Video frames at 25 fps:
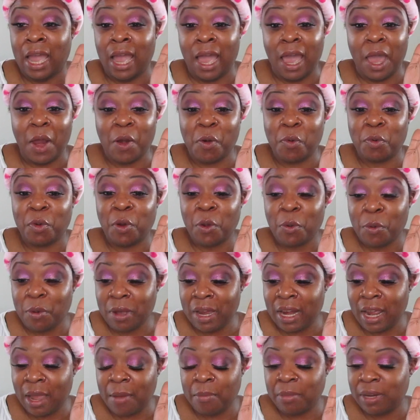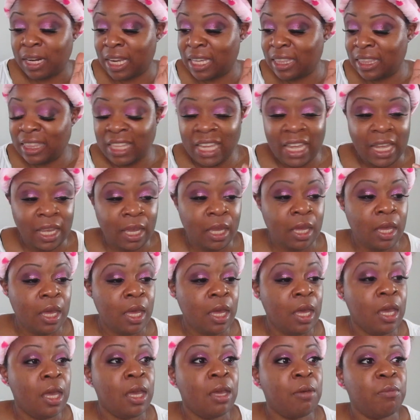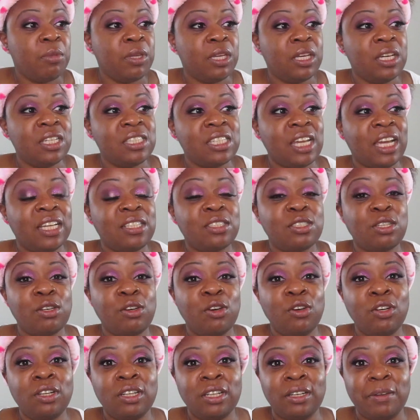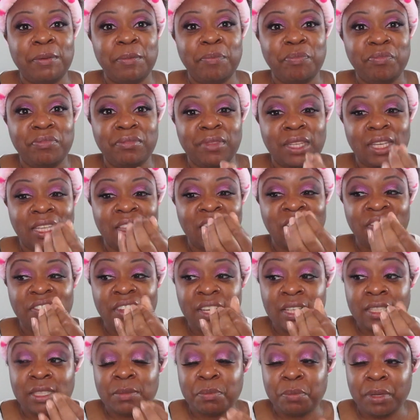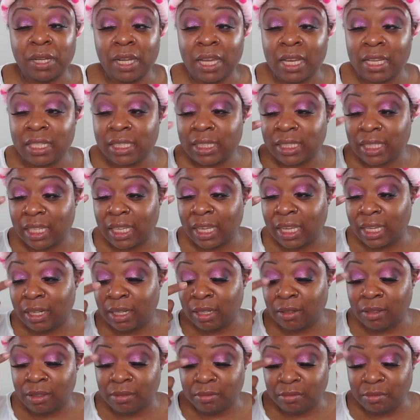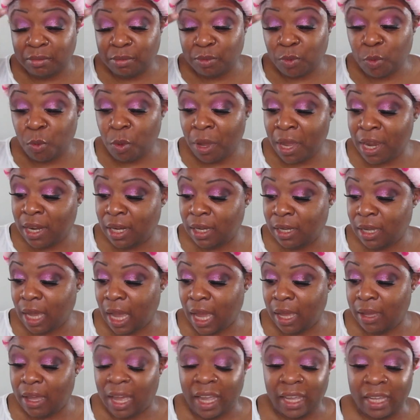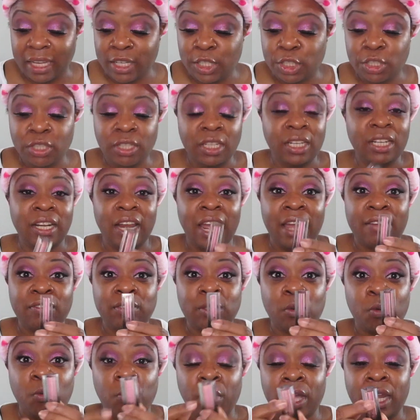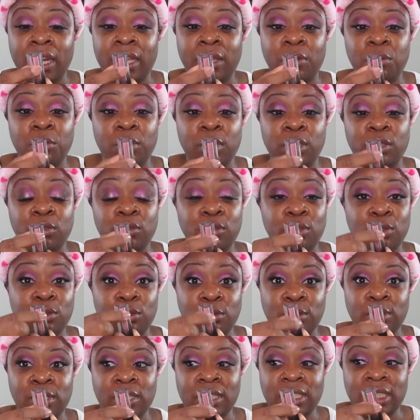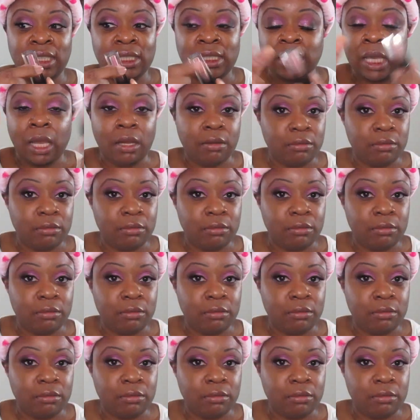I don't know what happened. I think because I took the Fix Plus and wet, I guess you didn't have to wet it when you use this.